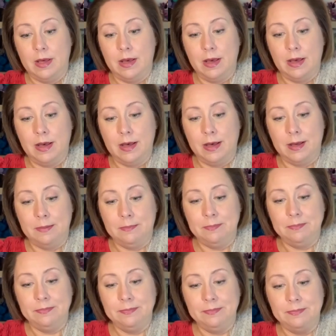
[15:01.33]

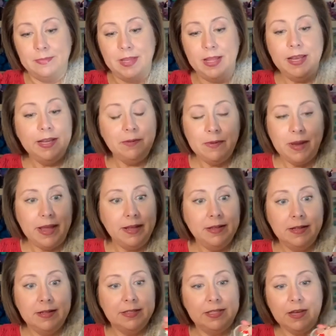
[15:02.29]
um, anyway,
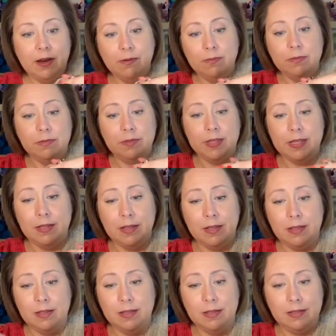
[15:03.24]
so
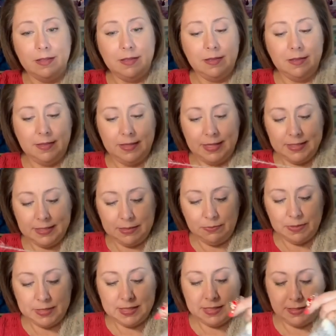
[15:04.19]
this
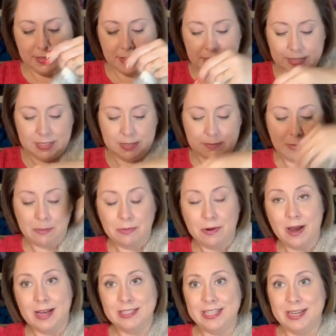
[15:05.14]
was, this is my
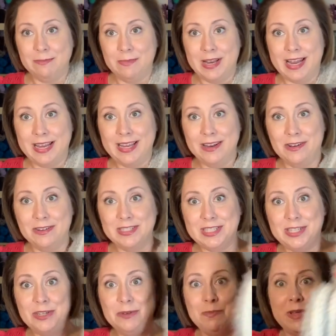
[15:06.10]
project when I get on
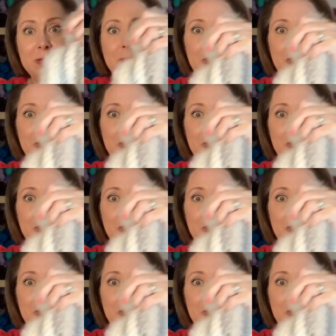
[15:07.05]
Zoom with my